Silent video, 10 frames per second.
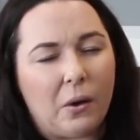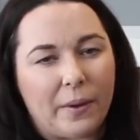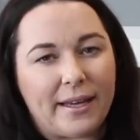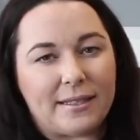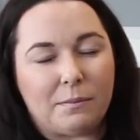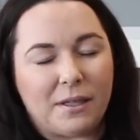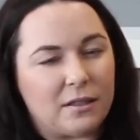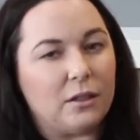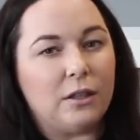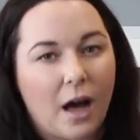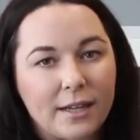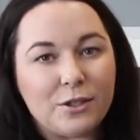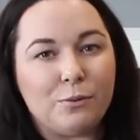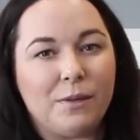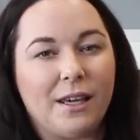Always, it means a
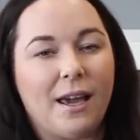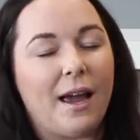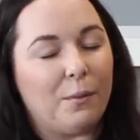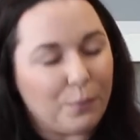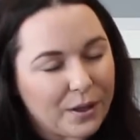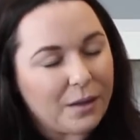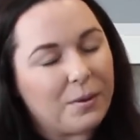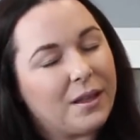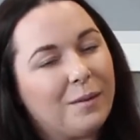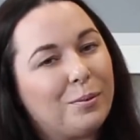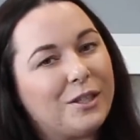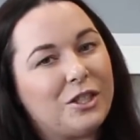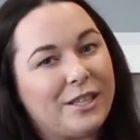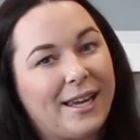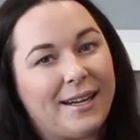lot to me. I really, really
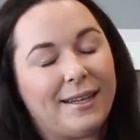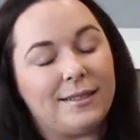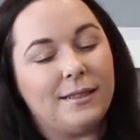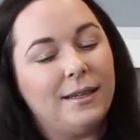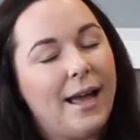appreciate it.